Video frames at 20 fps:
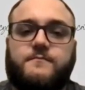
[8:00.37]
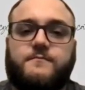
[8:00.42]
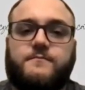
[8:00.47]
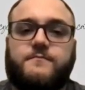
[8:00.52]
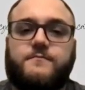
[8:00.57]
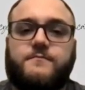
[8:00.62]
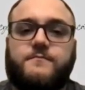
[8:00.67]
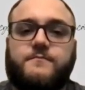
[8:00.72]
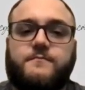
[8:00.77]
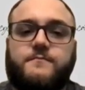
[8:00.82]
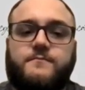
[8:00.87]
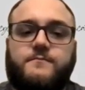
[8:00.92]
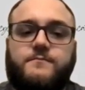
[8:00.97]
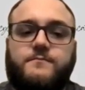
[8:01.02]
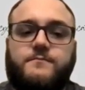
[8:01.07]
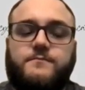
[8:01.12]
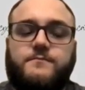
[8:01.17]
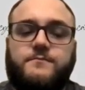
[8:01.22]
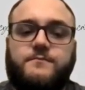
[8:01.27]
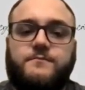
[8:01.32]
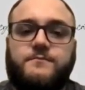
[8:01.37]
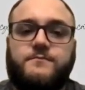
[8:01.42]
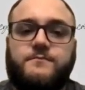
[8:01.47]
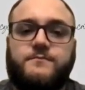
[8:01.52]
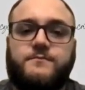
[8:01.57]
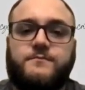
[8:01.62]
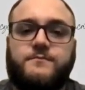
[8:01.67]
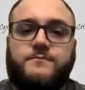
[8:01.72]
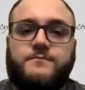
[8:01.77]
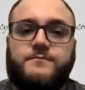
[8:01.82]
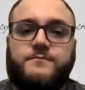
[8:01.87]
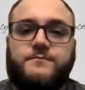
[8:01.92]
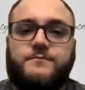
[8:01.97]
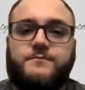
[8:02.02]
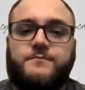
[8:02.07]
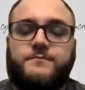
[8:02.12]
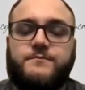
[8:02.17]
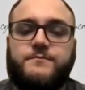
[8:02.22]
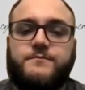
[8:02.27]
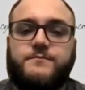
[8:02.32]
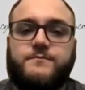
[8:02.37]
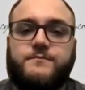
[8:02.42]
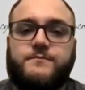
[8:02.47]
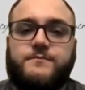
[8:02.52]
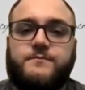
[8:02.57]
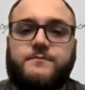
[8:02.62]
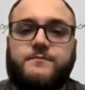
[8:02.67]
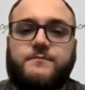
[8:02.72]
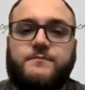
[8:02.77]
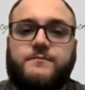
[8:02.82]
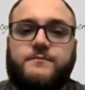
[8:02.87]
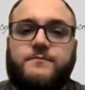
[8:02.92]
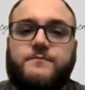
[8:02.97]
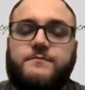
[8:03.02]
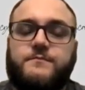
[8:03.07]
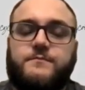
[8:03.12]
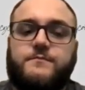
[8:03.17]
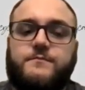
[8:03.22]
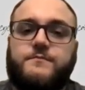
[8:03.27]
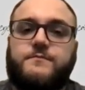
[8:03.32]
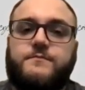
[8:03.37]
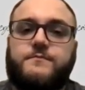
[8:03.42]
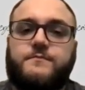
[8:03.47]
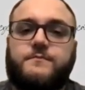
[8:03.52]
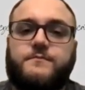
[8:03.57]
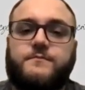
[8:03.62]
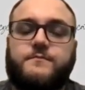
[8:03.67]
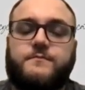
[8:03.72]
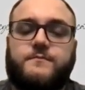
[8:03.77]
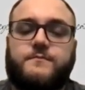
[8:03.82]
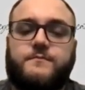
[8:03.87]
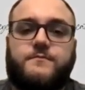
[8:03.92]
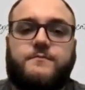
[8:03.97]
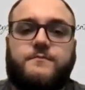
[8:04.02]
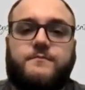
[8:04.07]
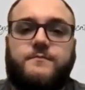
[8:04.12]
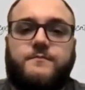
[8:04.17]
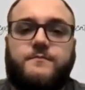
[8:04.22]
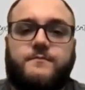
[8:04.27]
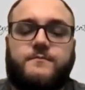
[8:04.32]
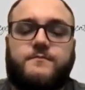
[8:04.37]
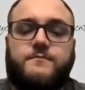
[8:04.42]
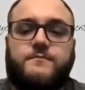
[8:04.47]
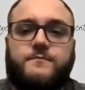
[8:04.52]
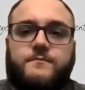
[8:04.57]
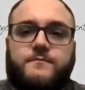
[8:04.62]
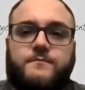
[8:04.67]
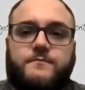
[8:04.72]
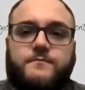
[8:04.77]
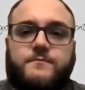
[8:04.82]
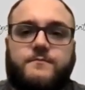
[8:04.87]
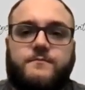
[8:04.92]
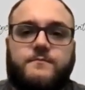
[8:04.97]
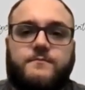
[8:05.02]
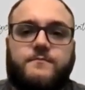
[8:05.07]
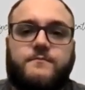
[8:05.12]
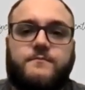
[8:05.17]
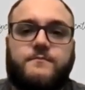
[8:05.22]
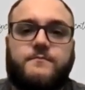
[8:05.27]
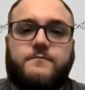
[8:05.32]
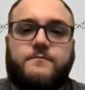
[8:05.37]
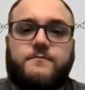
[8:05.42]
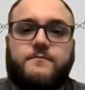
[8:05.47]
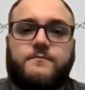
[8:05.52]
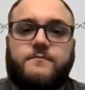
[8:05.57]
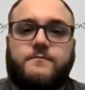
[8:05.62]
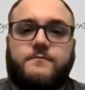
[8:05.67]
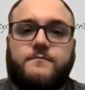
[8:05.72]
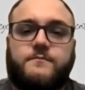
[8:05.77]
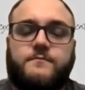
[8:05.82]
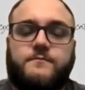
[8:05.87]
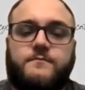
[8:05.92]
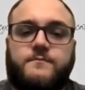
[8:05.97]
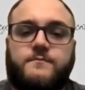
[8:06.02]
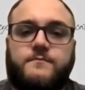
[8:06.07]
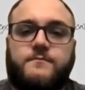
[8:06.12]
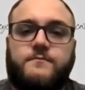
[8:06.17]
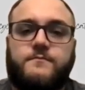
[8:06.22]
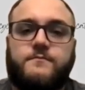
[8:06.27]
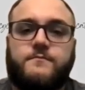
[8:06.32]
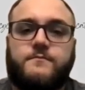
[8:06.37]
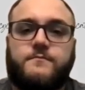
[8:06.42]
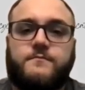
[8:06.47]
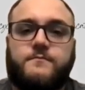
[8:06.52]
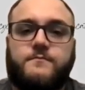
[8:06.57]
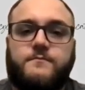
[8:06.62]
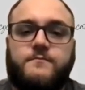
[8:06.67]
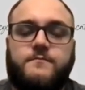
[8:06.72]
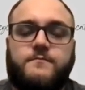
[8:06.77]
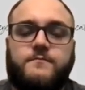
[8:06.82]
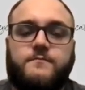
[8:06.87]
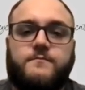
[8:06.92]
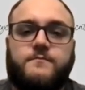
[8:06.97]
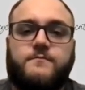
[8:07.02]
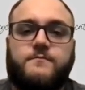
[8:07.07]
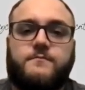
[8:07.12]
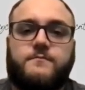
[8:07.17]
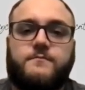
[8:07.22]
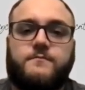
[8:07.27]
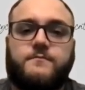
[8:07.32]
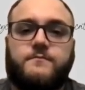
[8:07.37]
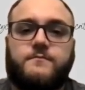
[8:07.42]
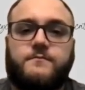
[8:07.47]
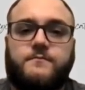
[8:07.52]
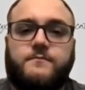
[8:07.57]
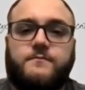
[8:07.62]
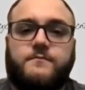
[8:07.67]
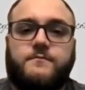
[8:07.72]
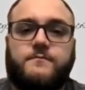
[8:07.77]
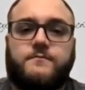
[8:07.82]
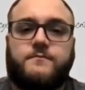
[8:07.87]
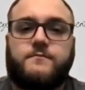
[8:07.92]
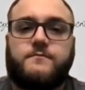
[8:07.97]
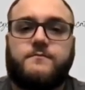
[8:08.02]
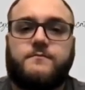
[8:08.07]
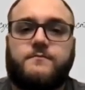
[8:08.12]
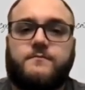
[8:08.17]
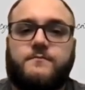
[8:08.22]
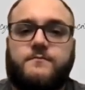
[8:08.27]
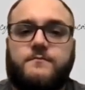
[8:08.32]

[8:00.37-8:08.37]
No words are spoken by the person on screen.